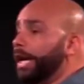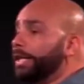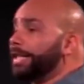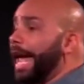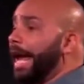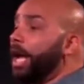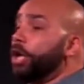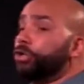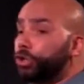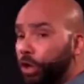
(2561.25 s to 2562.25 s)
is a
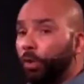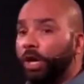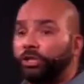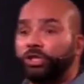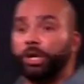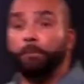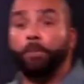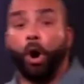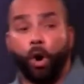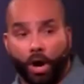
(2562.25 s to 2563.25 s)
Jewish
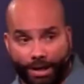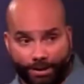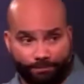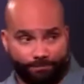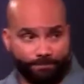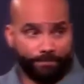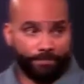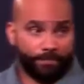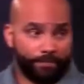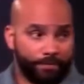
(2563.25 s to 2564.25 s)
boy.
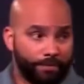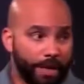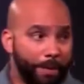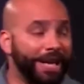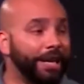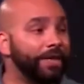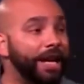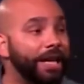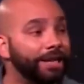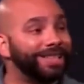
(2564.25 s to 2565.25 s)
Meaning that
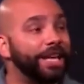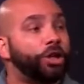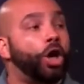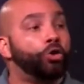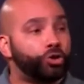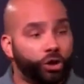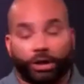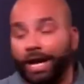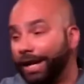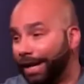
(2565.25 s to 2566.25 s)
he is a kosher
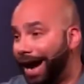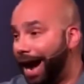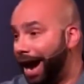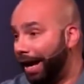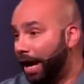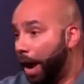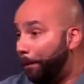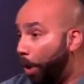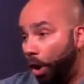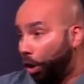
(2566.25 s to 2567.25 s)
kind of guy.
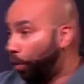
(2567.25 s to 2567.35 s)
Pork